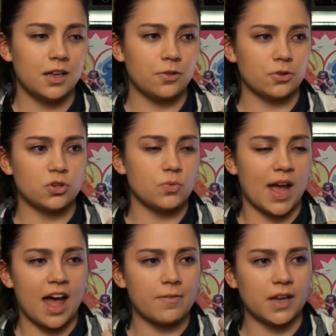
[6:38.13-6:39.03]
Either you
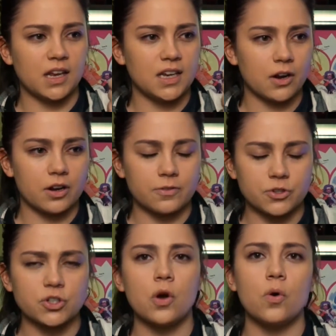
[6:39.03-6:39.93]
have a
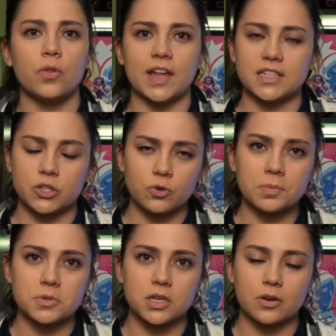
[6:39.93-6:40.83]
narrative show that's
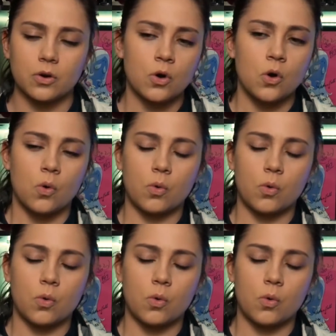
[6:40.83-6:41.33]
scripted,